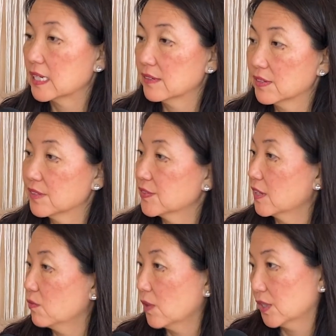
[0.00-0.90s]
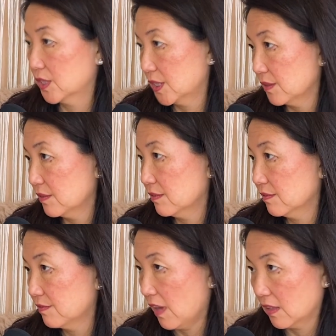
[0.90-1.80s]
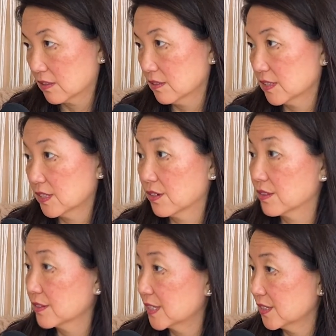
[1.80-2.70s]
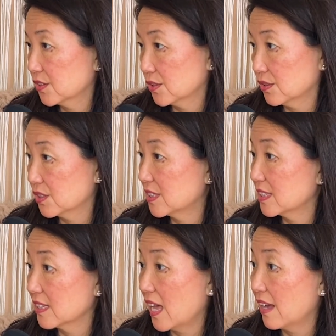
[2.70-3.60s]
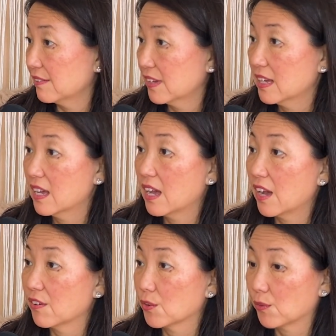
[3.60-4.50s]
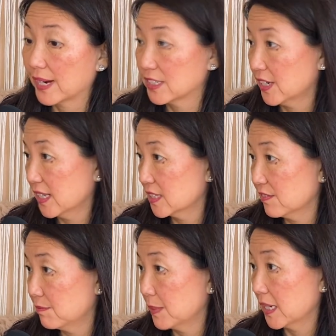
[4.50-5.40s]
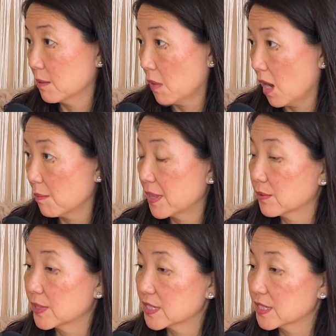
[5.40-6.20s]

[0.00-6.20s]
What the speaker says: even if you have 1 or 2 follicles and you're 30 years old, you still have a great chance of being a mom. And the